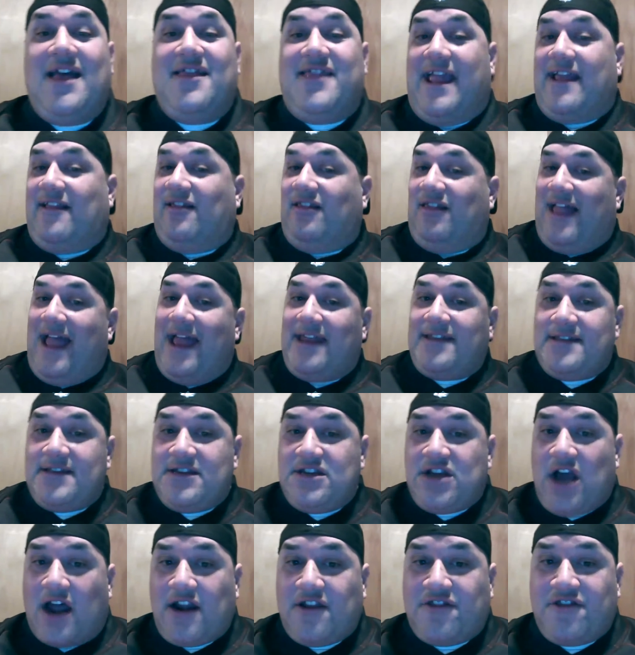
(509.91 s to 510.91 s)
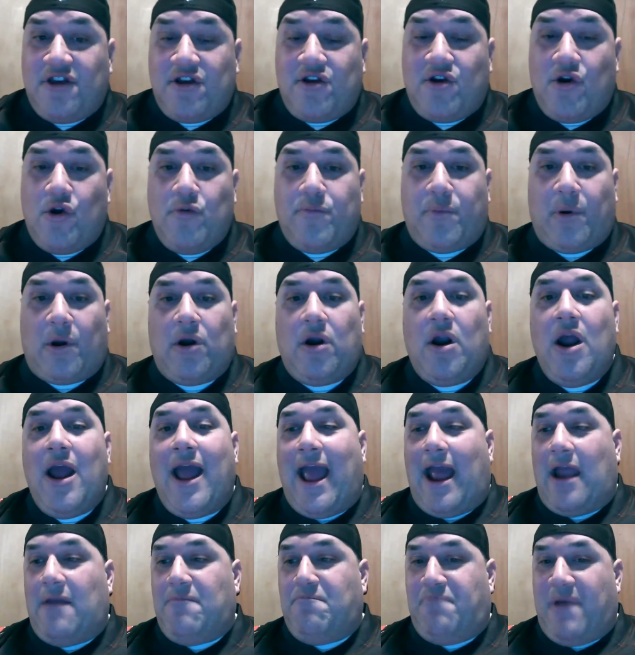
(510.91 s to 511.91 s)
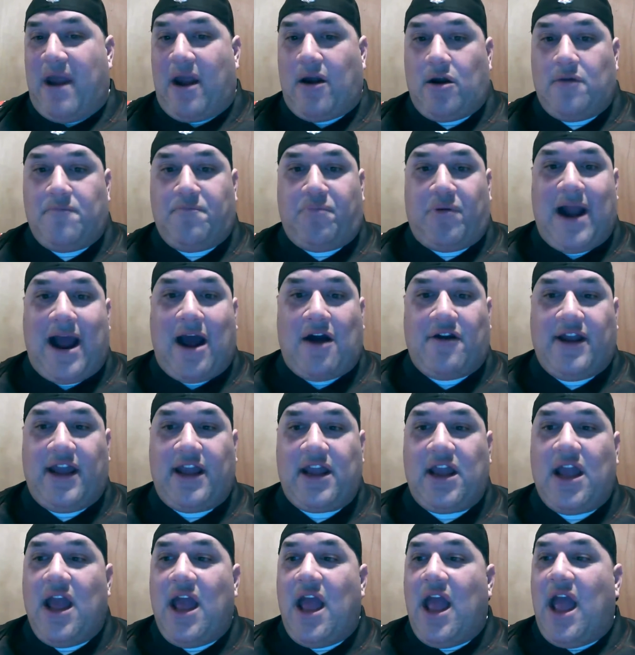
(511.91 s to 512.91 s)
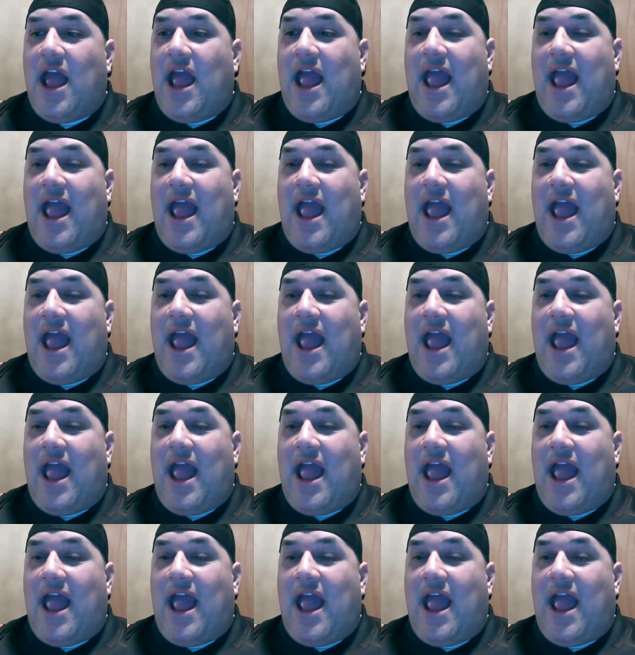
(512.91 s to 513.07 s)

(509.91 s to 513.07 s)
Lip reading: they let Jonathan Cooper and Baron Browning